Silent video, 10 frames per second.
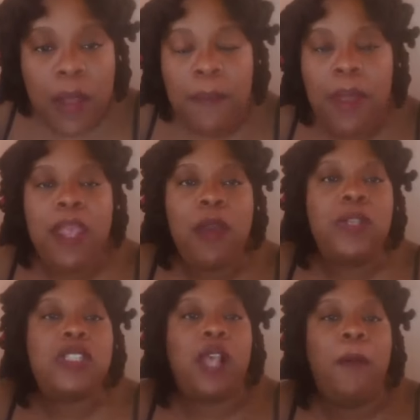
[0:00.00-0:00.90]
Maybe it
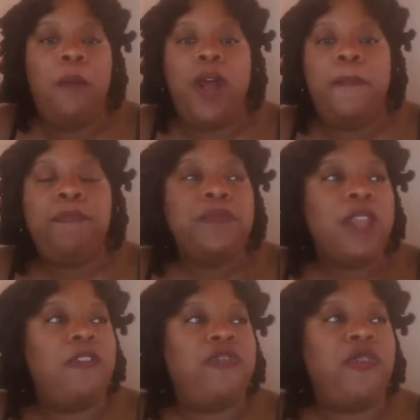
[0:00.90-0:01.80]
was someone,
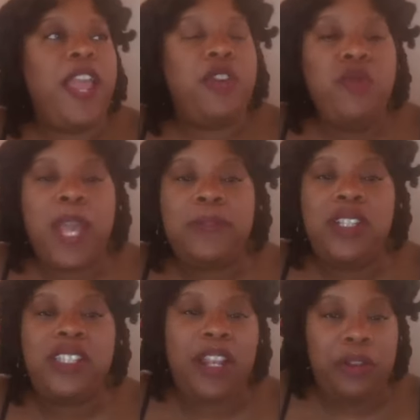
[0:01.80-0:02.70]
a friend who kept
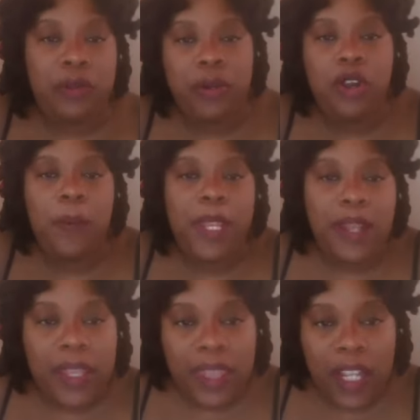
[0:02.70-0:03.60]
on telling you, you ain't going to be
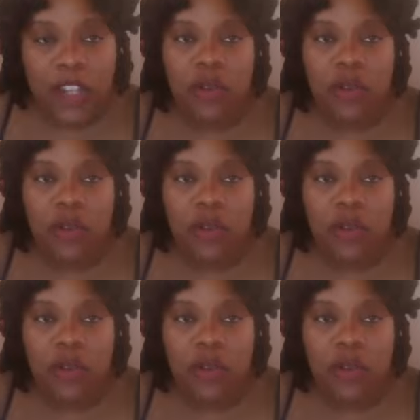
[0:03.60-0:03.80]
nothing.